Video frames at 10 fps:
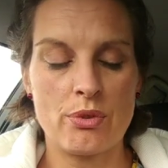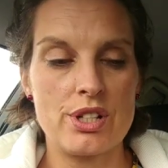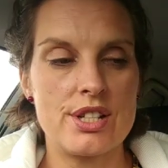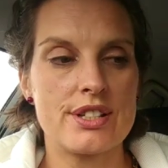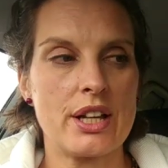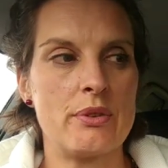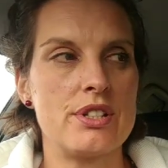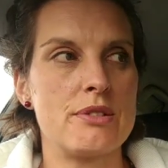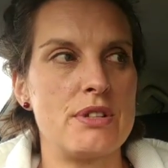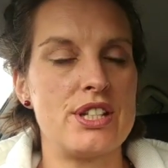which is going
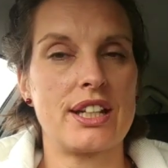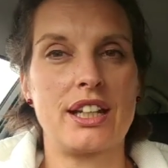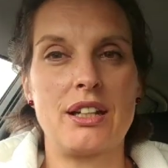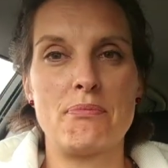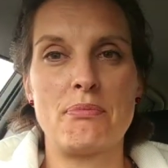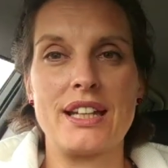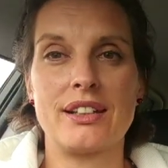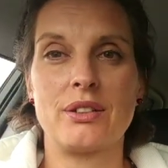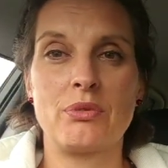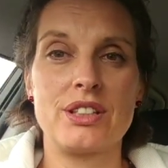to be chicken and
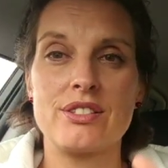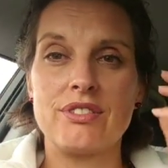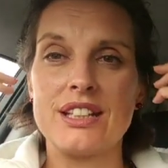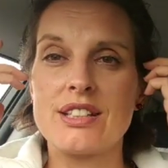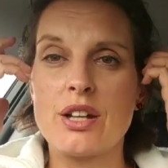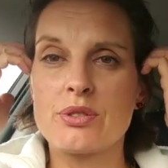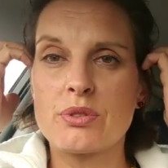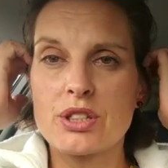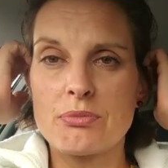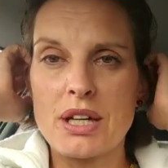bacon with Doritos,
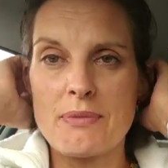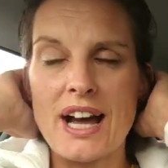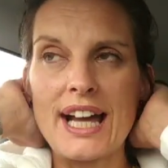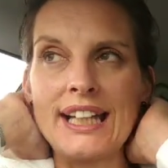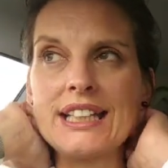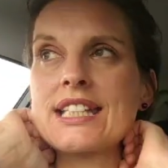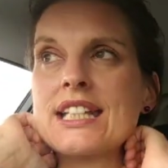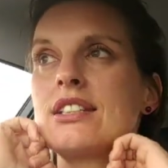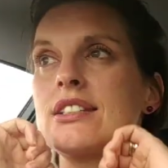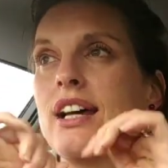which will be about 8
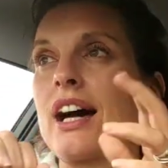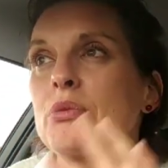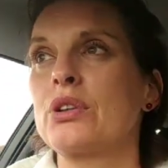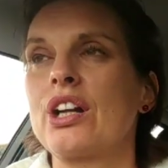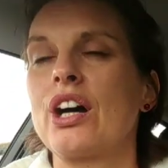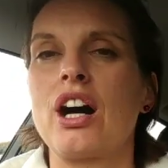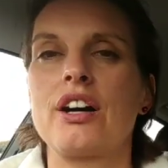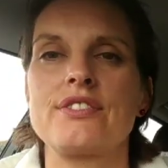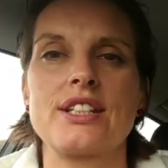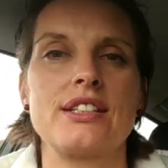sins. I had
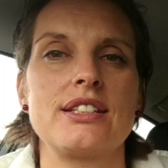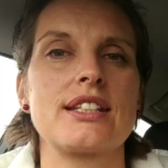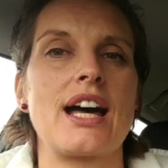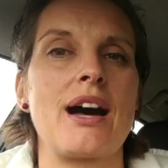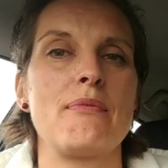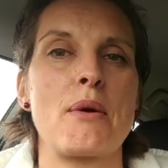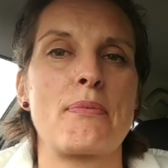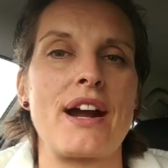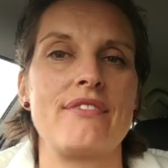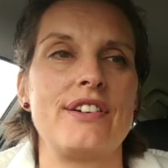1.5 sins at my
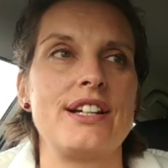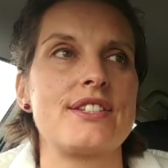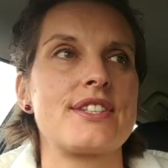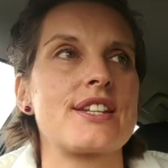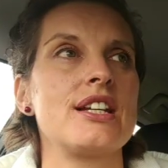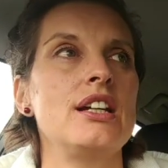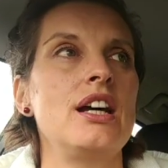breakfast.